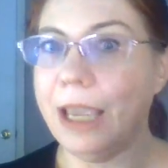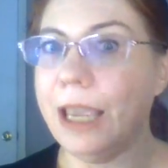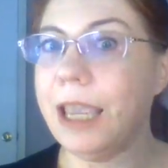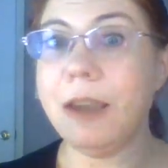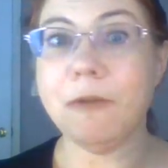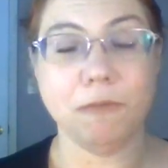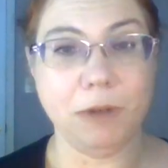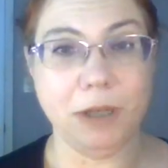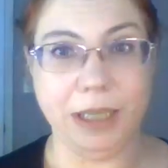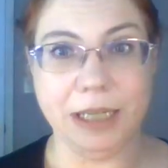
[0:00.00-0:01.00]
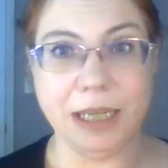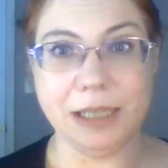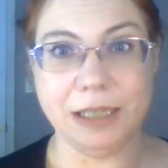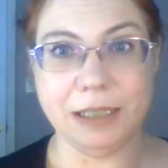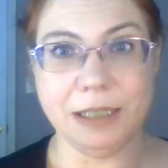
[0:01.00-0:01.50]
It really
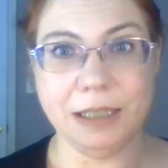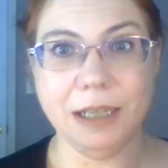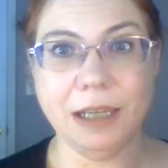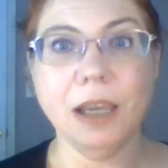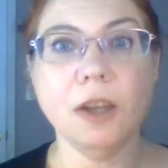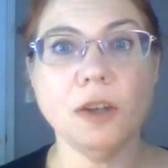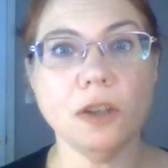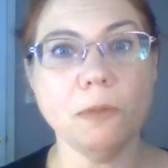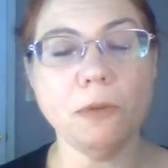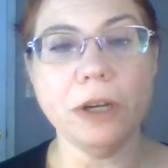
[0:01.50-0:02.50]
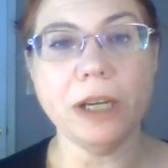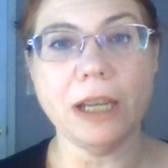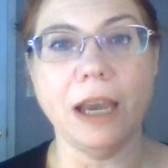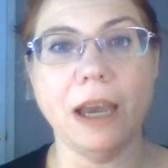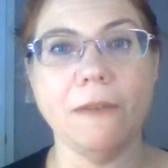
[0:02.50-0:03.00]
doesn't. To the point
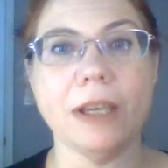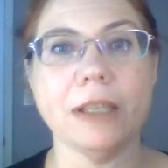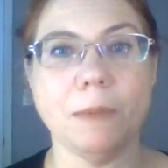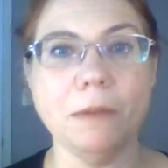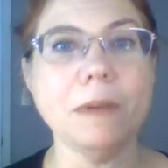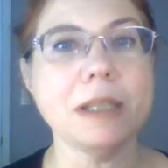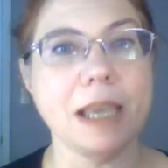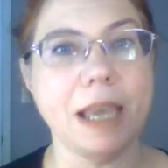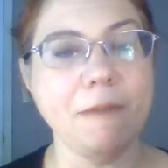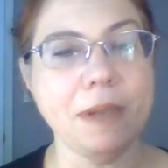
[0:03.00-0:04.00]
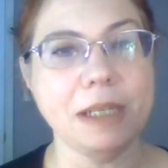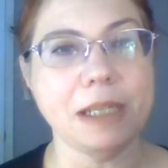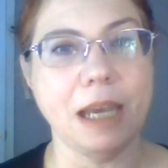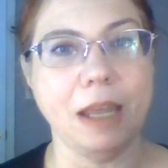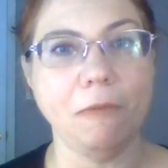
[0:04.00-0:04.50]
of experiments have been
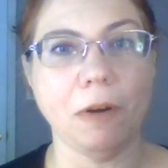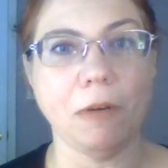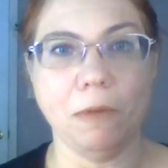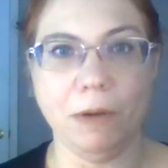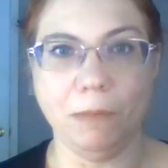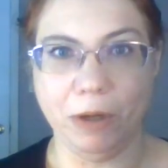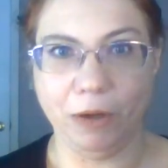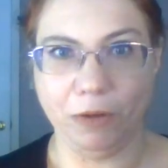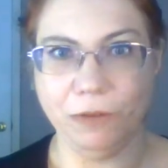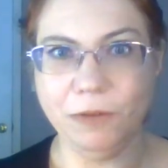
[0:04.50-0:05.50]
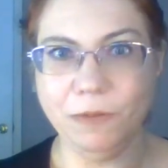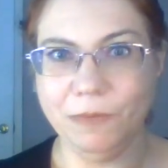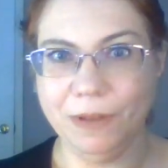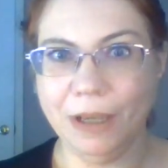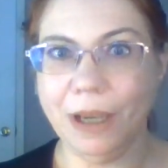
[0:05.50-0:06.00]
done where one particle
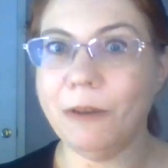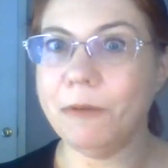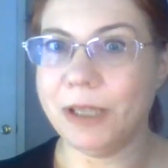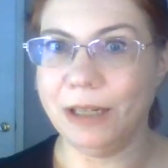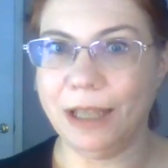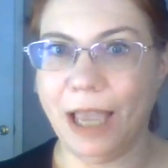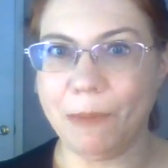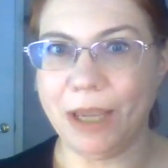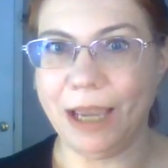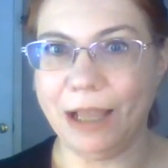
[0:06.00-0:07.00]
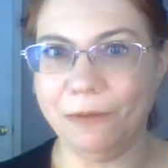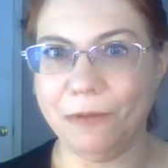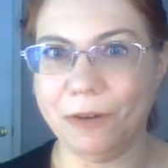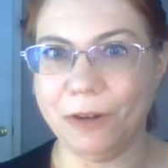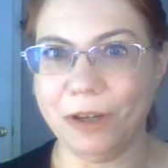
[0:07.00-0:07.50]
was in a lab in
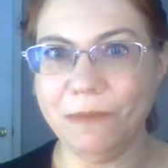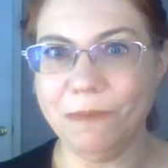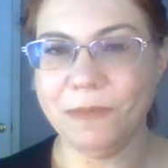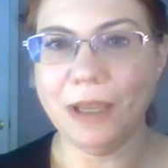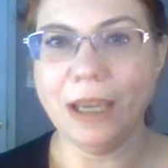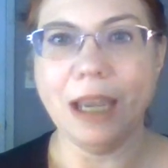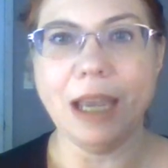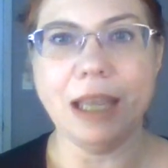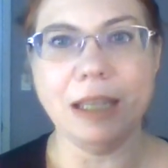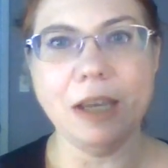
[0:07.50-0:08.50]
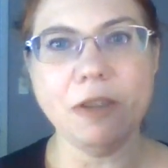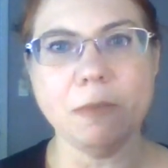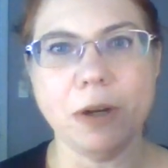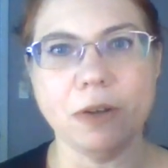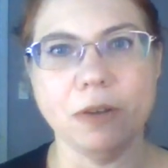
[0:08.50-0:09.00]
California and the other
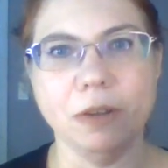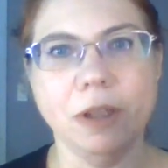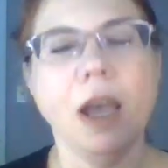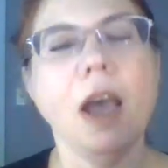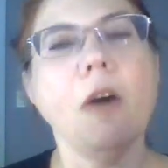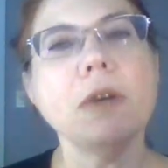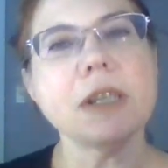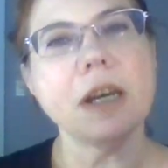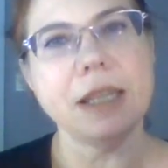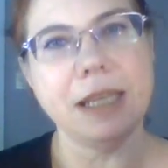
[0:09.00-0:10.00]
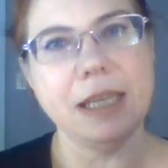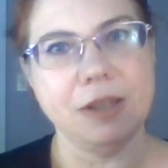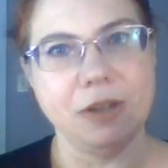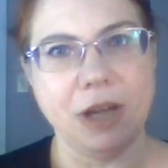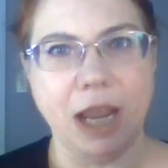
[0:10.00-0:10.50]
particle was on the
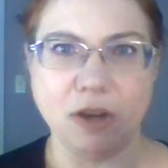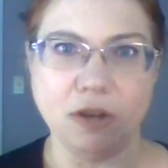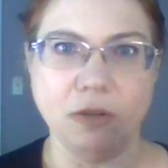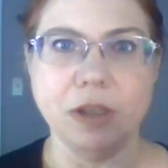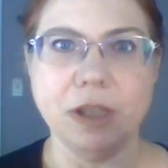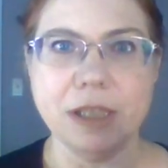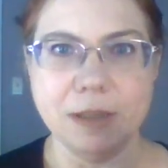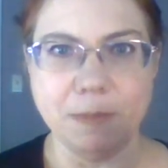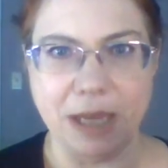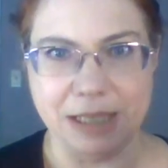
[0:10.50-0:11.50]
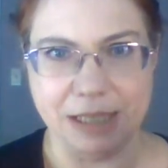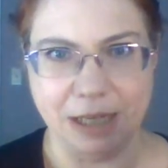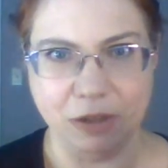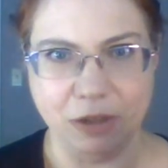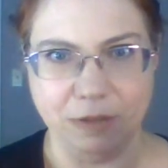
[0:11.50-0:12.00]
International Space
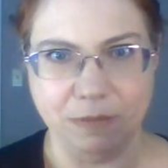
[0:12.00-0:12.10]
Station.